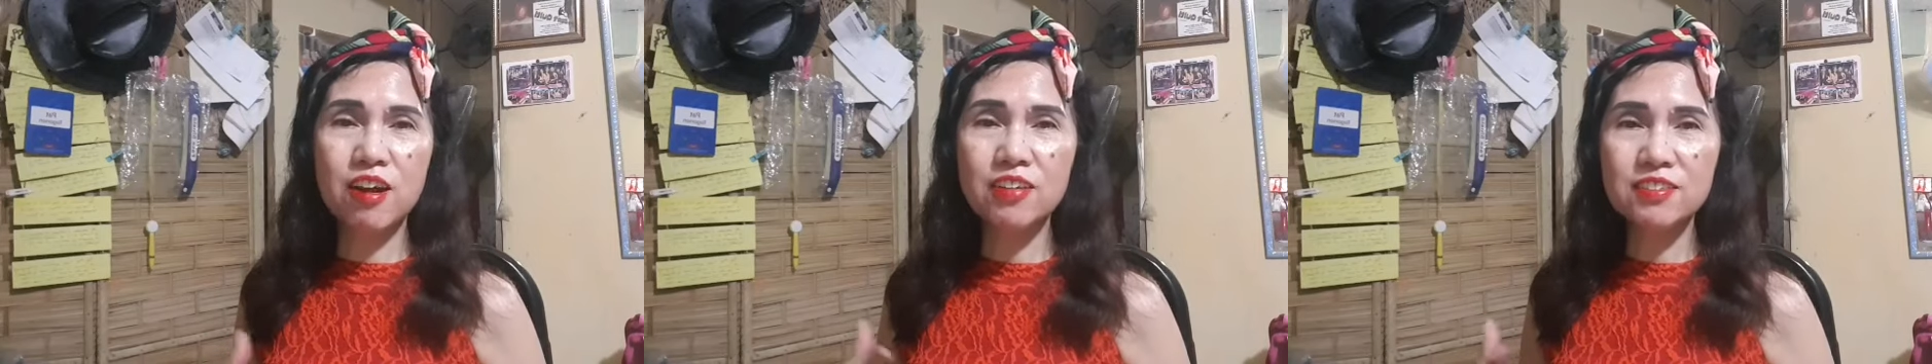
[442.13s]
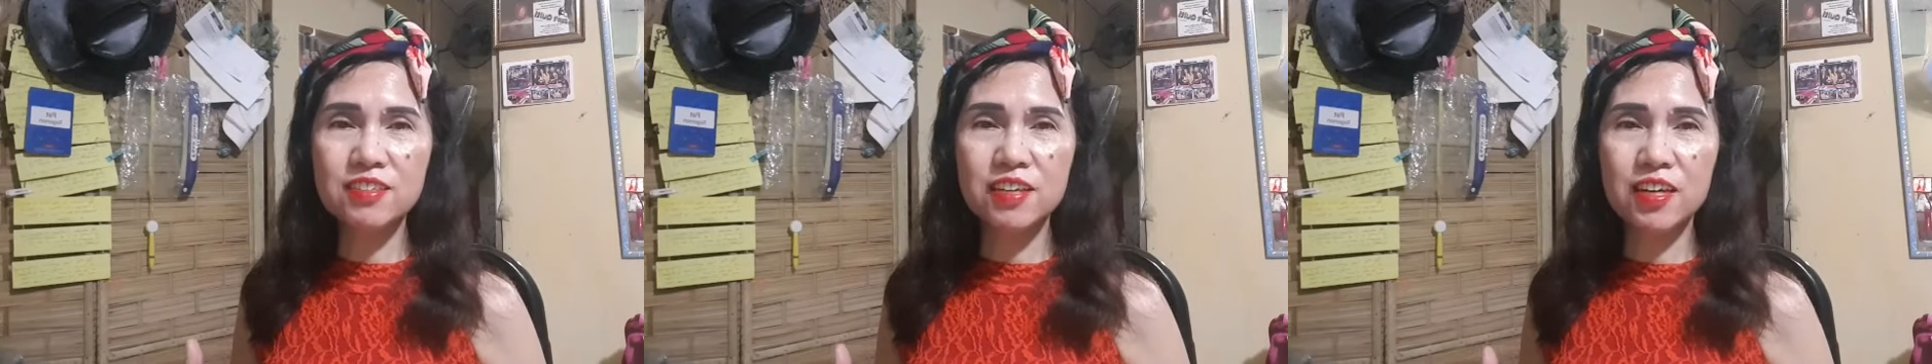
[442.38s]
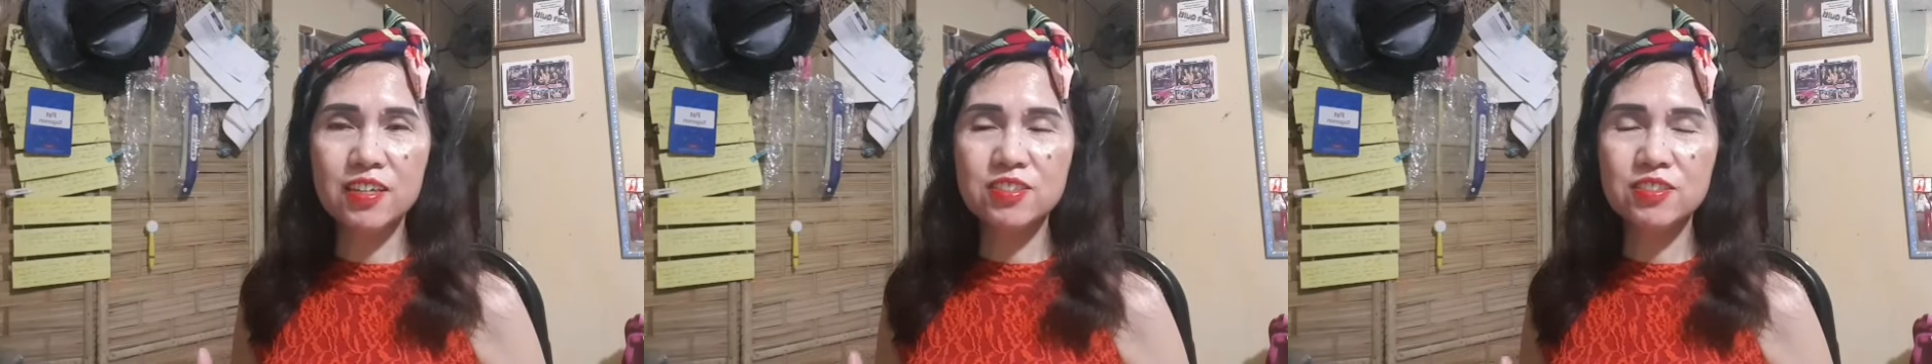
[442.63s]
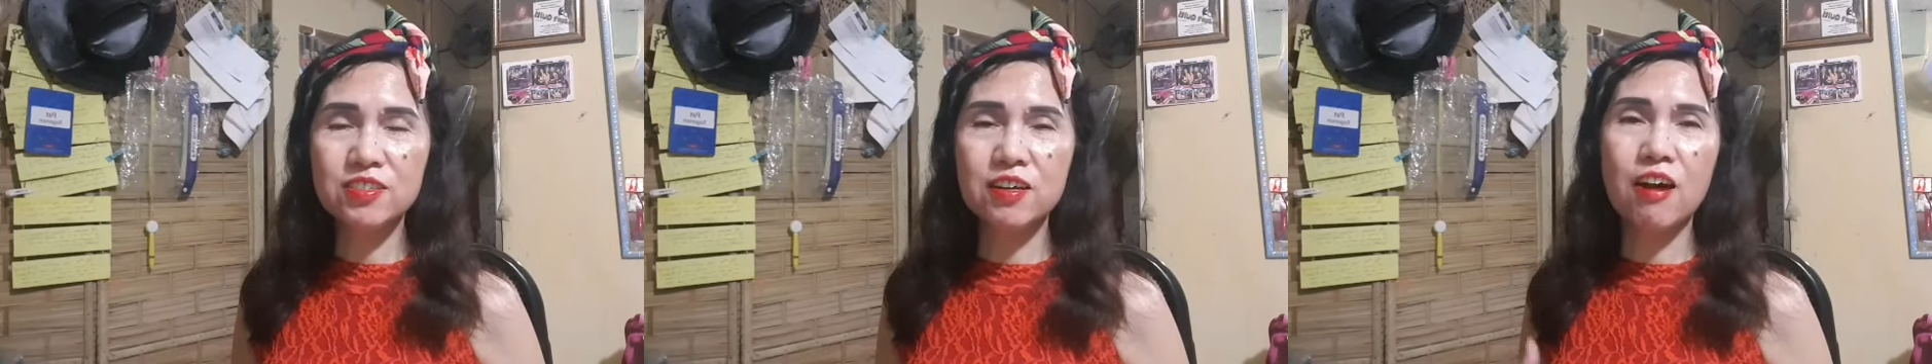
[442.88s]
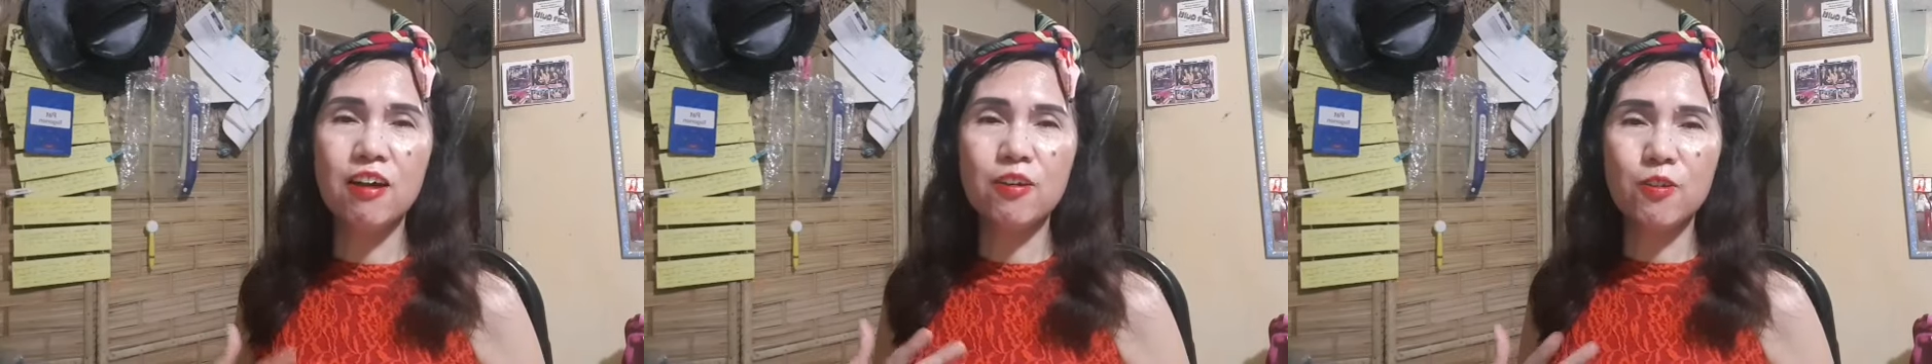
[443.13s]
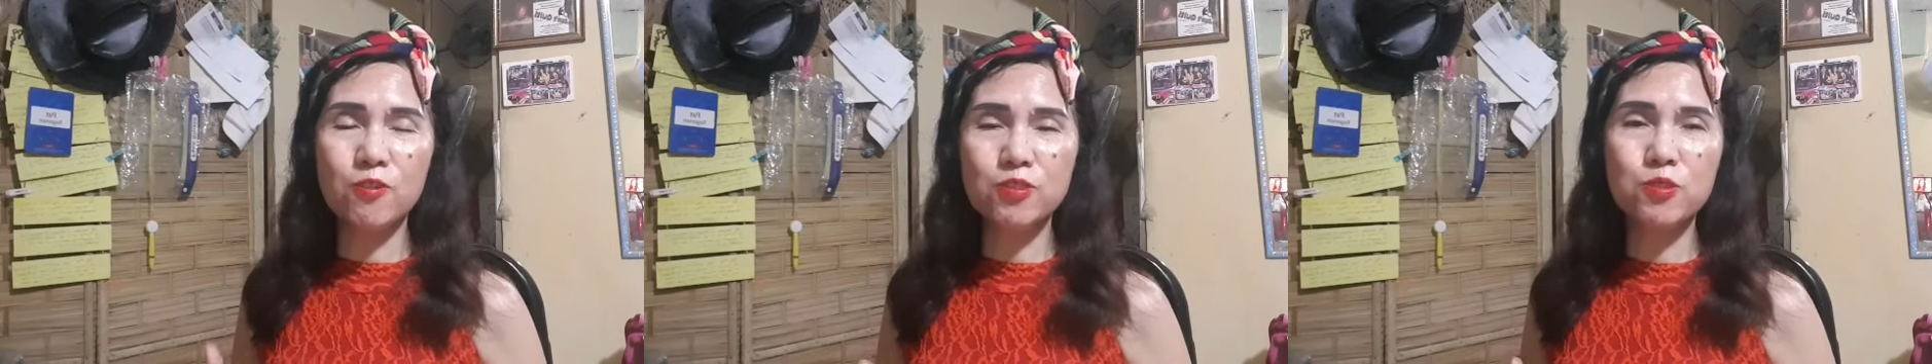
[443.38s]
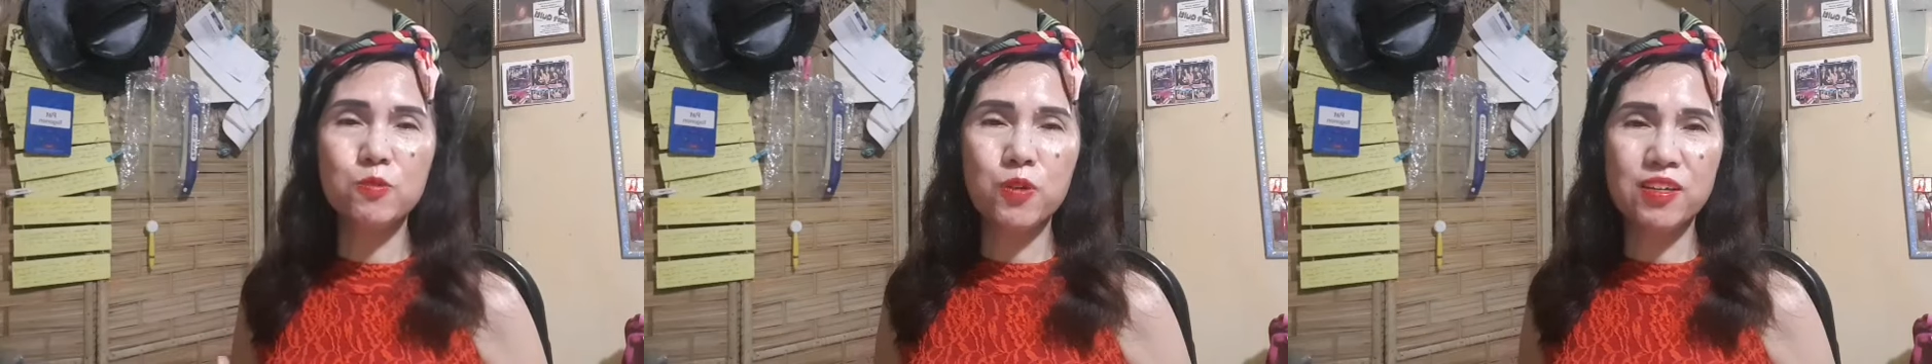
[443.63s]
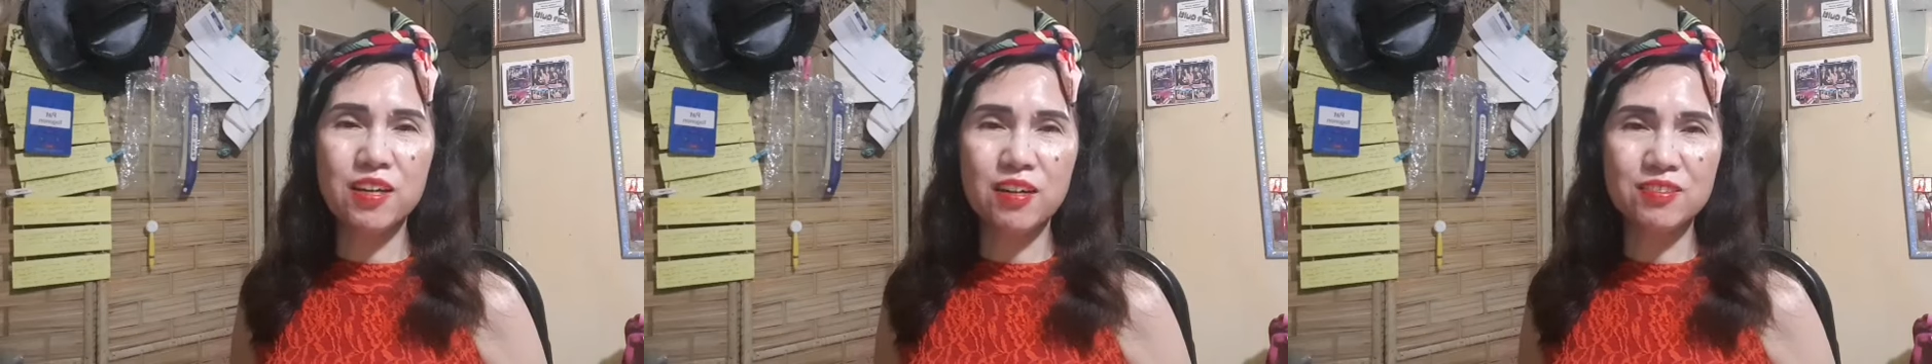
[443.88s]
cartilage are also worn